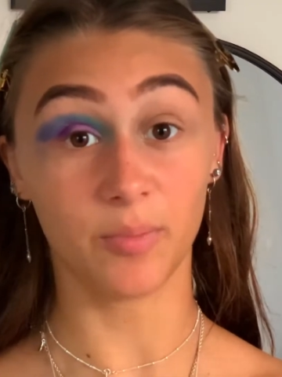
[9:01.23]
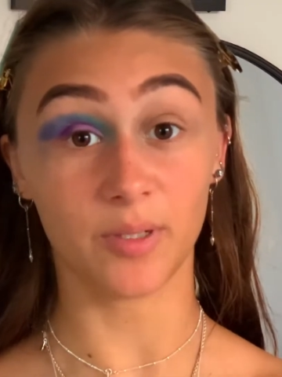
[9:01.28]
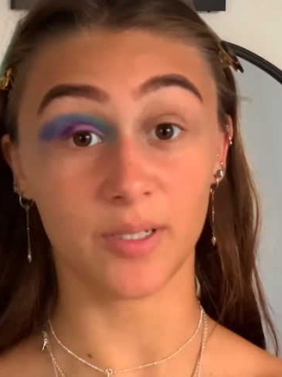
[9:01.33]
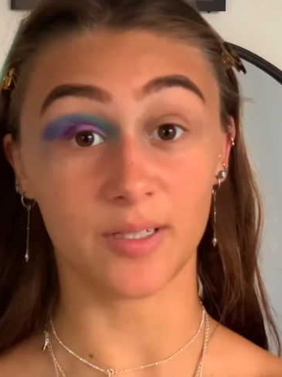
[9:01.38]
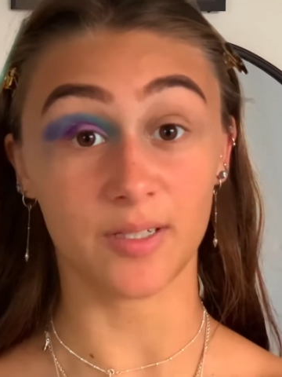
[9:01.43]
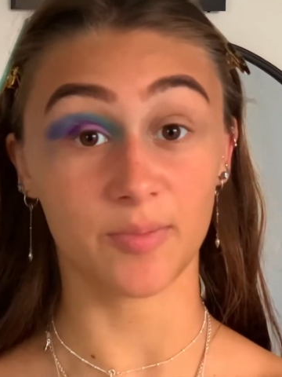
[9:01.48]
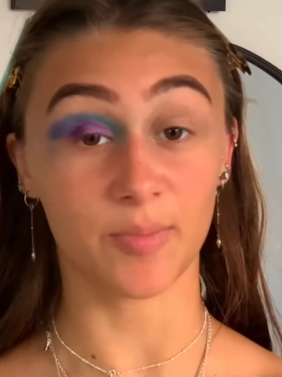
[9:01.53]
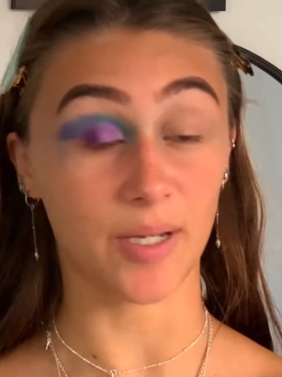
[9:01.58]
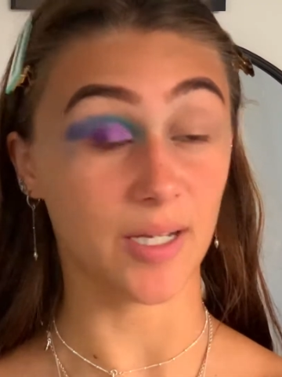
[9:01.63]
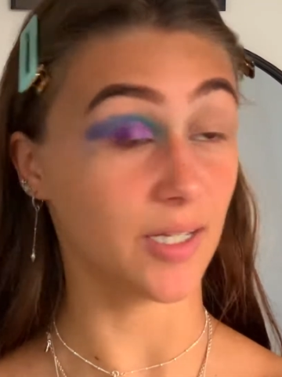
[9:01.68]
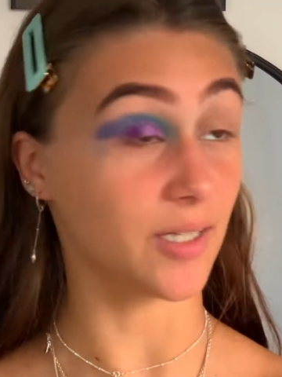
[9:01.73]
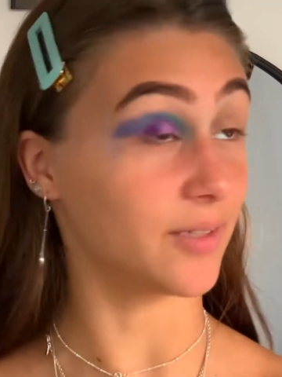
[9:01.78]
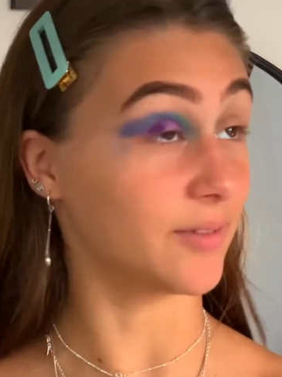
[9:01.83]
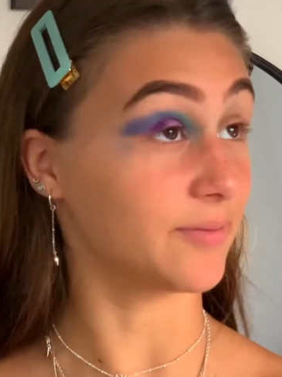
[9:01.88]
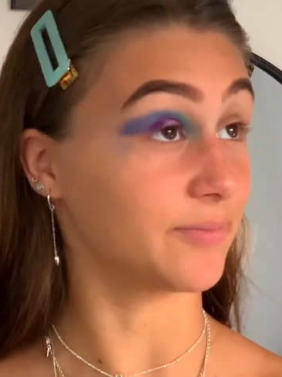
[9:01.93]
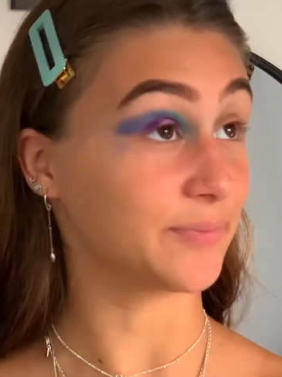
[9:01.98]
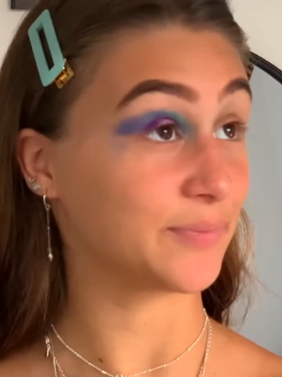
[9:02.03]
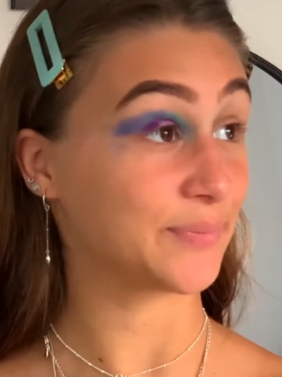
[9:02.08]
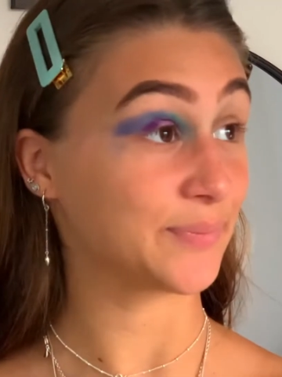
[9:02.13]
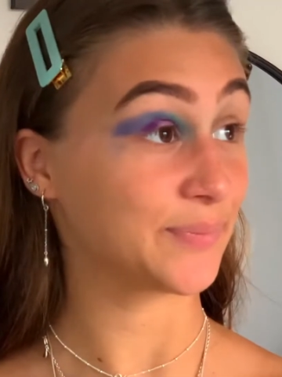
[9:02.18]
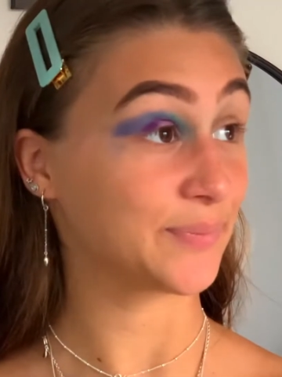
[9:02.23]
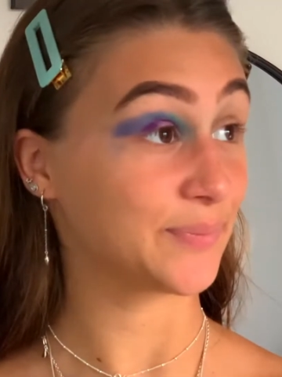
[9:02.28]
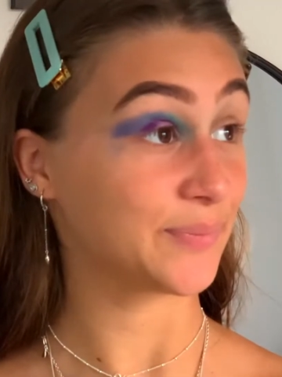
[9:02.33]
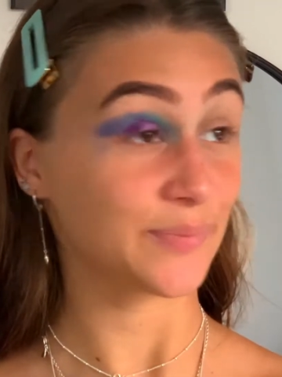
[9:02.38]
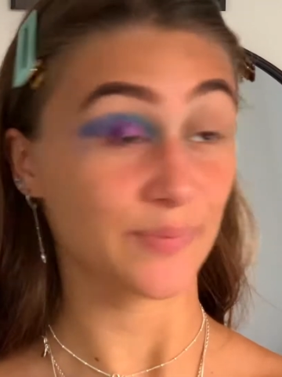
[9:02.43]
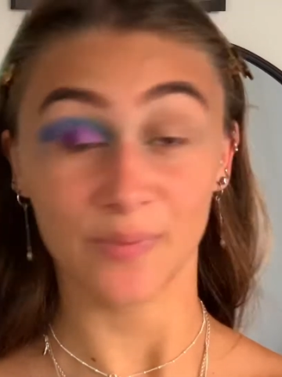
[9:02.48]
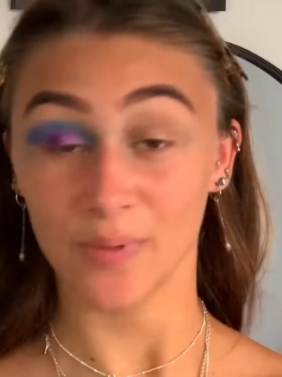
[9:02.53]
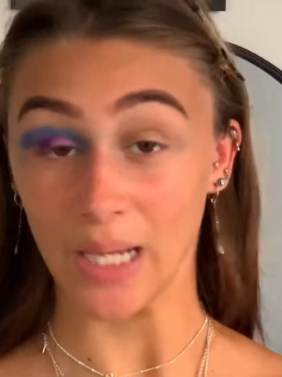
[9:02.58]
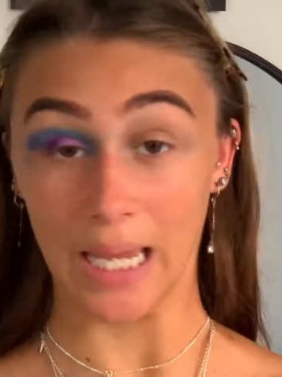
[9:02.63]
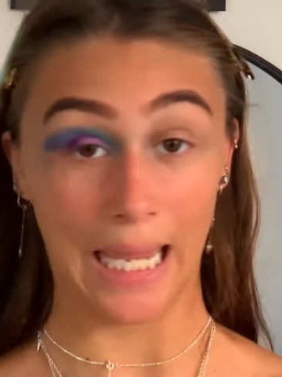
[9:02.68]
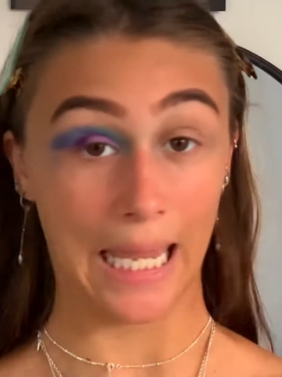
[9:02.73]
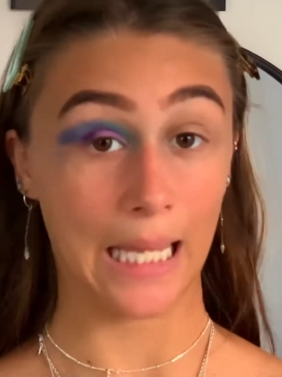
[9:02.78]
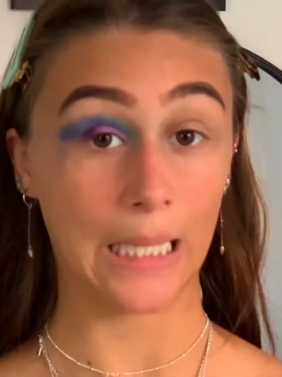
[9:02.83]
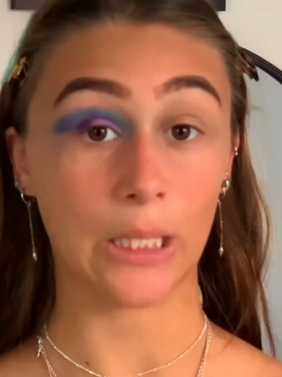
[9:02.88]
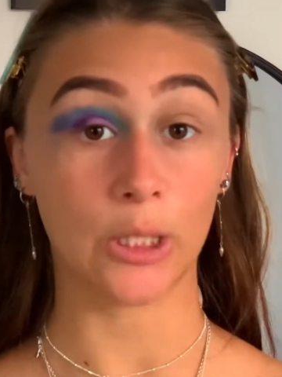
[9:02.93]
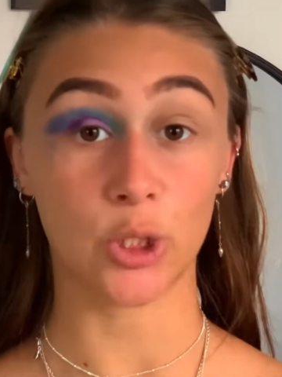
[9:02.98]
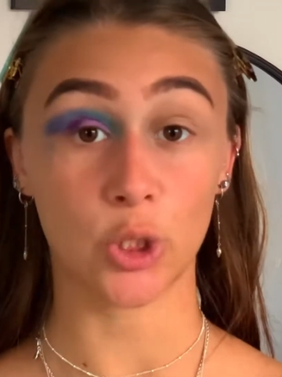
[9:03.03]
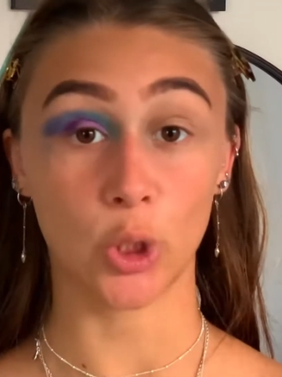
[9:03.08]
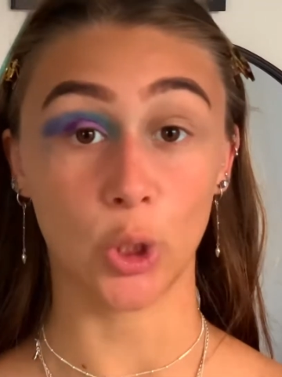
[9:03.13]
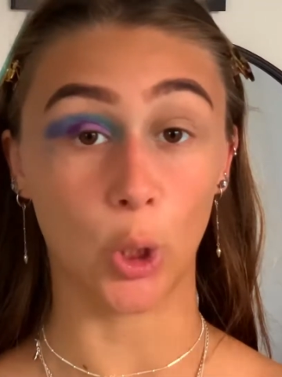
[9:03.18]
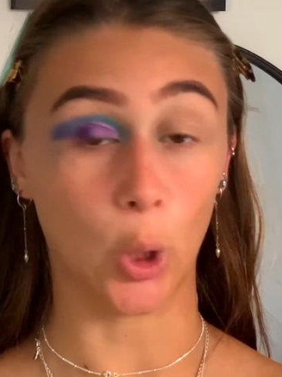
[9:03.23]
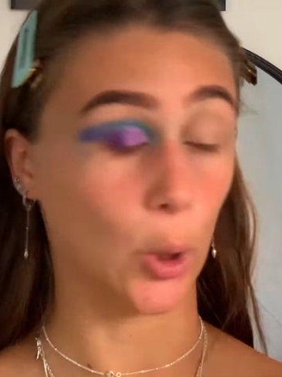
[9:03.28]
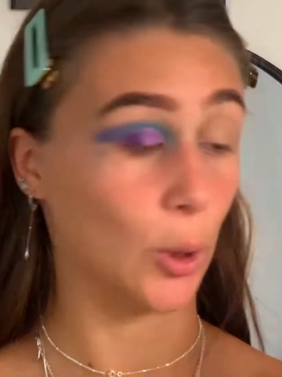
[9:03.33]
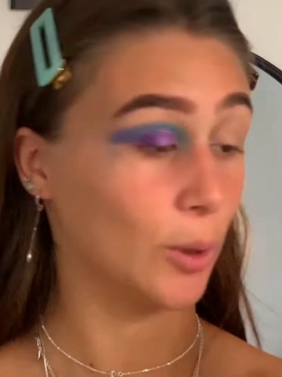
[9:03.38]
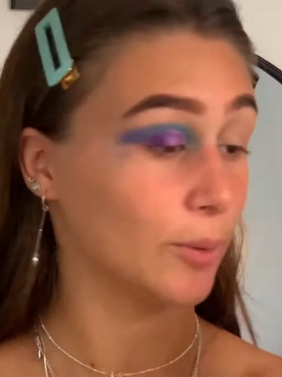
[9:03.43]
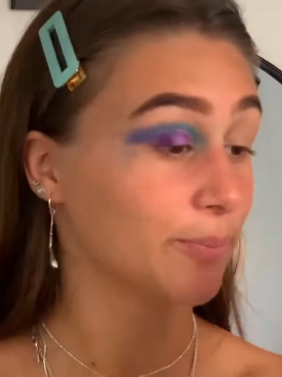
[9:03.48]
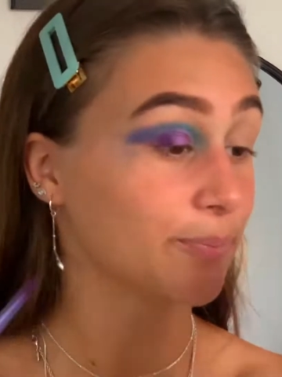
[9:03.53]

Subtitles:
It's been hella too long.